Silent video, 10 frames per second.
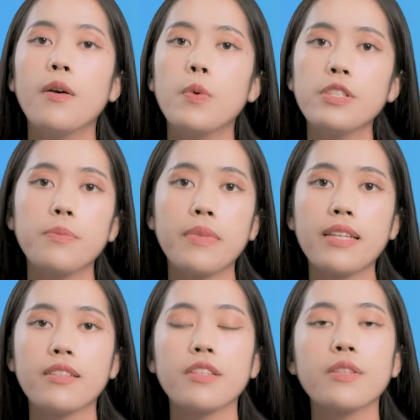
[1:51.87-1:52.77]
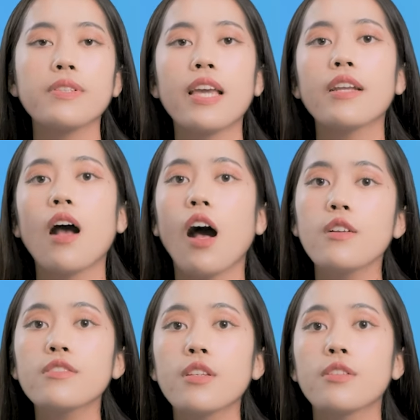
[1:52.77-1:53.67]
which means you can
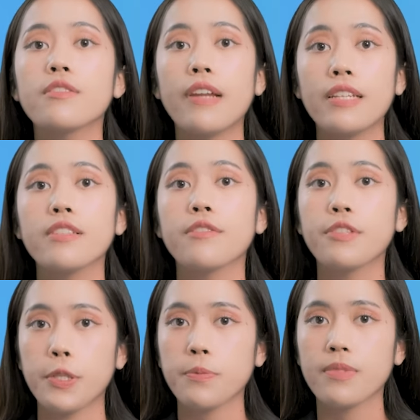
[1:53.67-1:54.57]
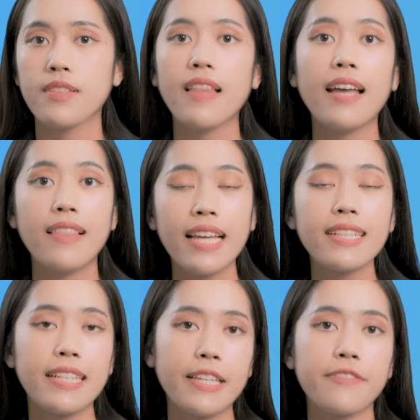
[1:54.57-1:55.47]
also rent the rooms
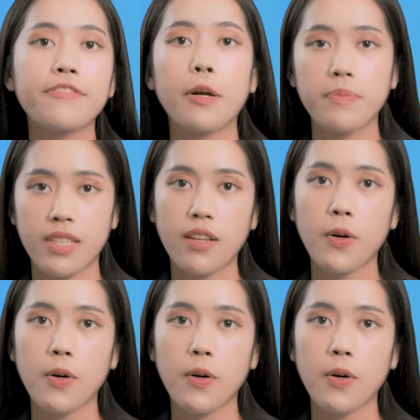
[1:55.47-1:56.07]
directly from the